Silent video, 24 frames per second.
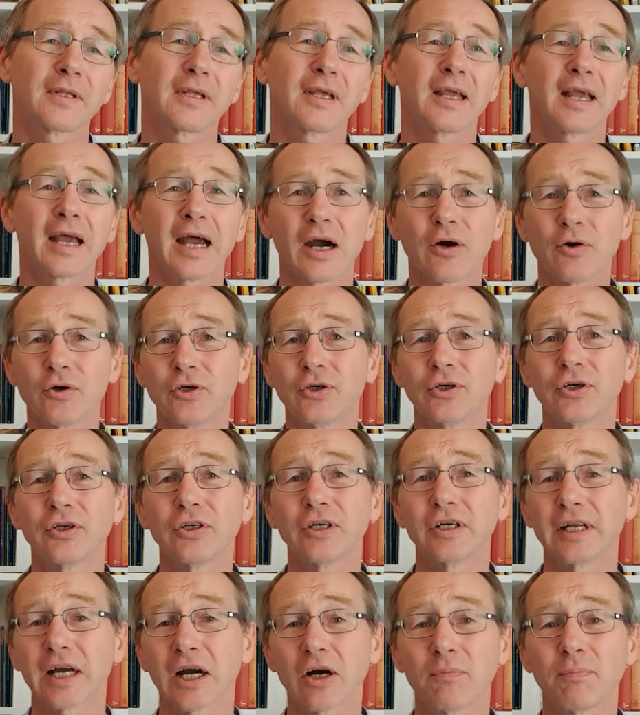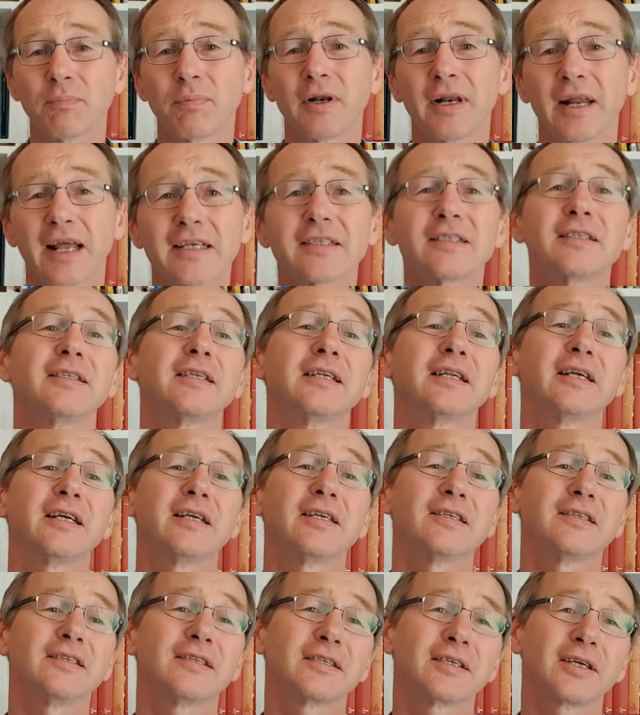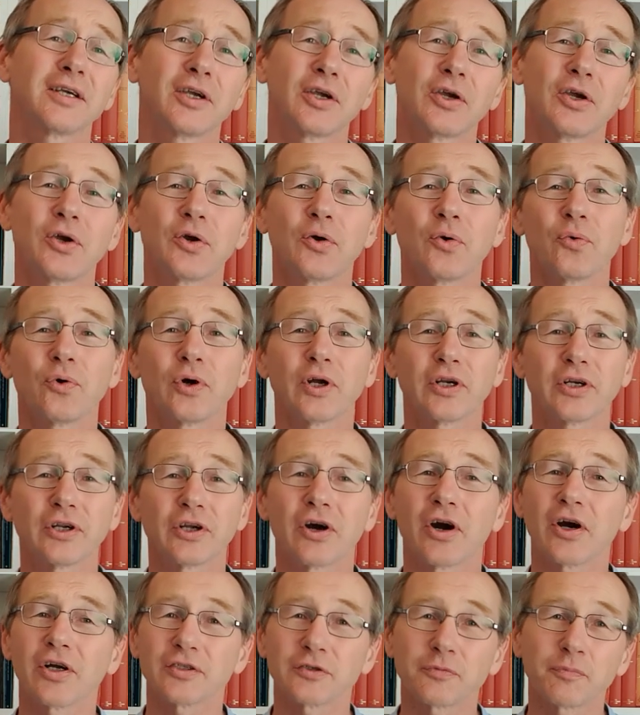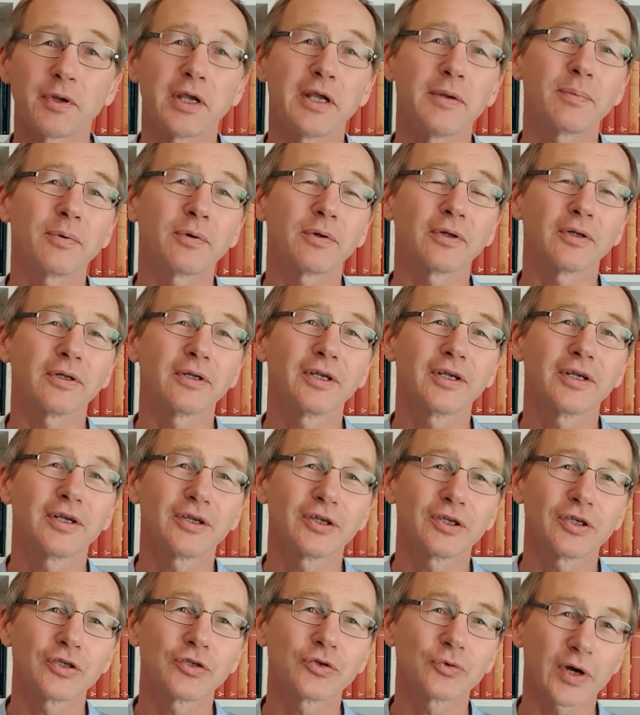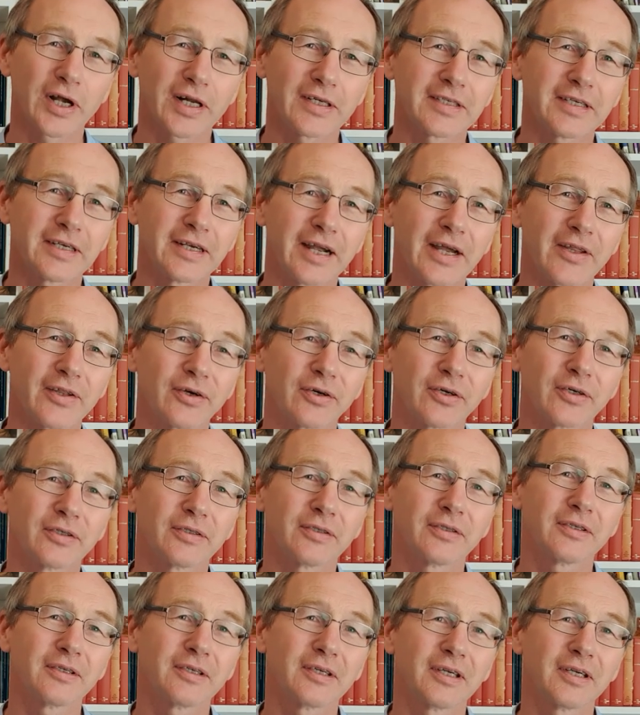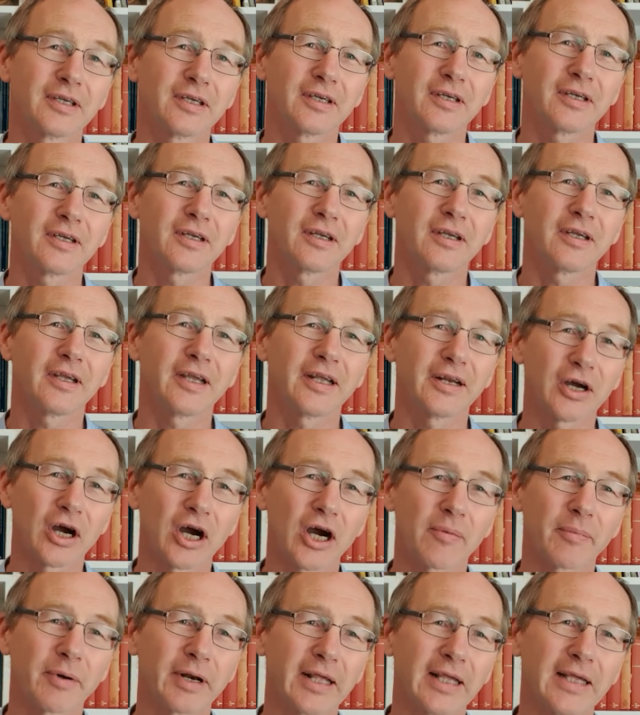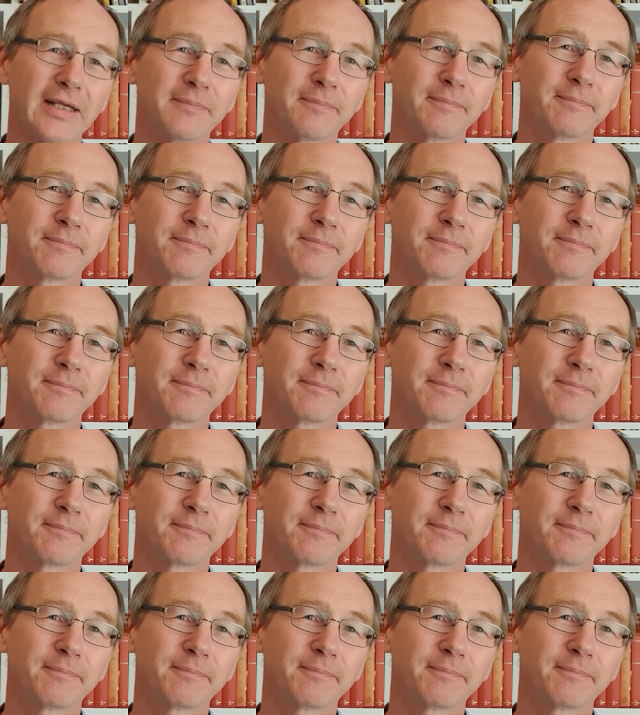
How good and how pleasant it is when God's people dwell together in harmony.